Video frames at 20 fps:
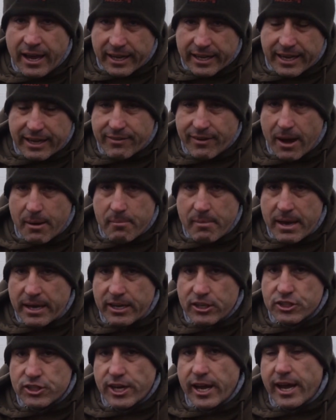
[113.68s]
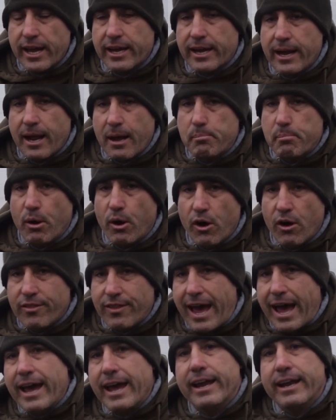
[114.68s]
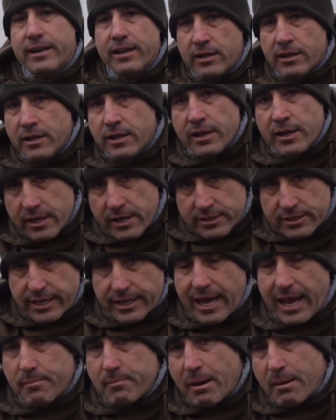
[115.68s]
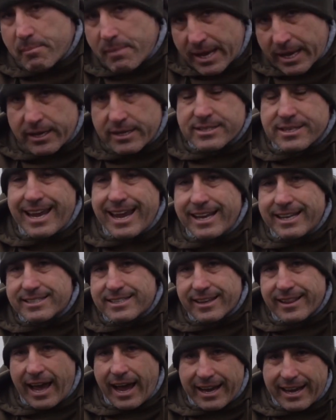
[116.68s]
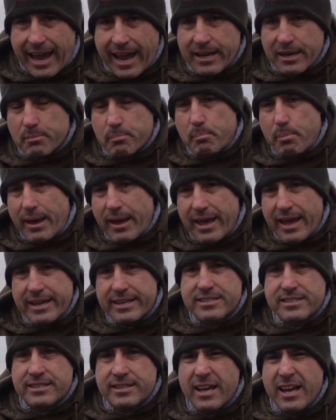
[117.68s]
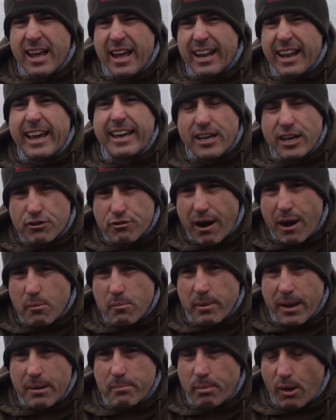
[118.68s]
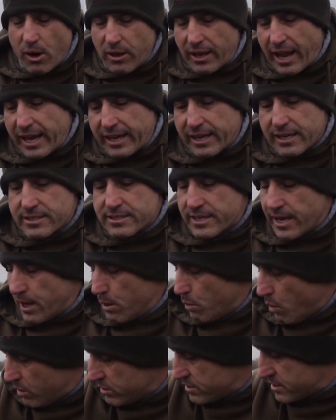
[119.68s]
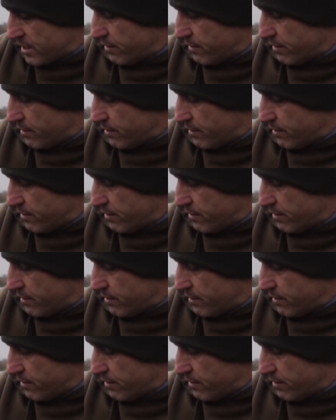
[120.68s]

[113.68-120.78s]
give it a mega shake, and I pour that in to get my mix into that kind of paste, like a ground bait ball, like I say. Once